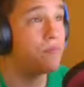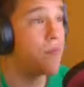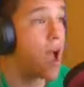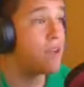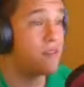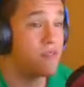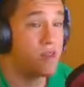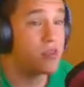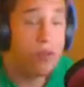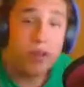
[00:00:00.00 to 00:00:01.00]
I
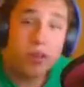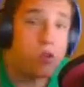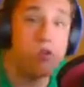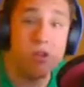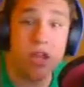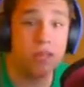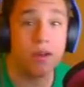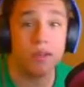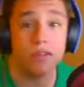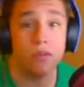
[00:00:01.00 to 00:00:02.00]
used to be a huge
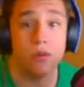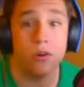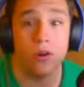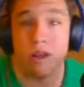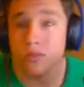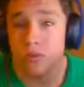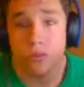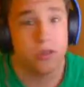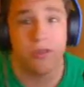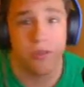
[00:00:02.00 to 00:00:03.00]
Xbox supporter, now I'm
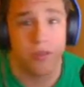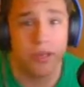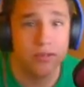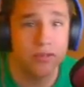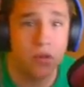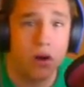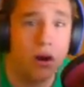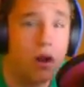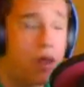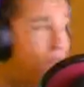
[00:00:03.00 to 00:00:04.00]
switching over to PS4.
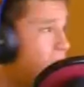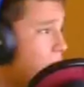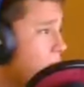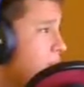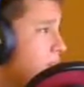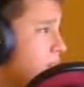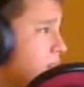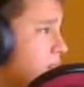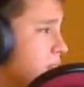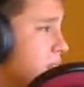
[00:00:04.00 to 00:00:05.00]

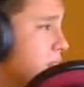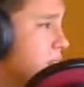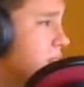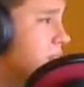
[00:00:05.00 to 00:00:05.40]
Because at least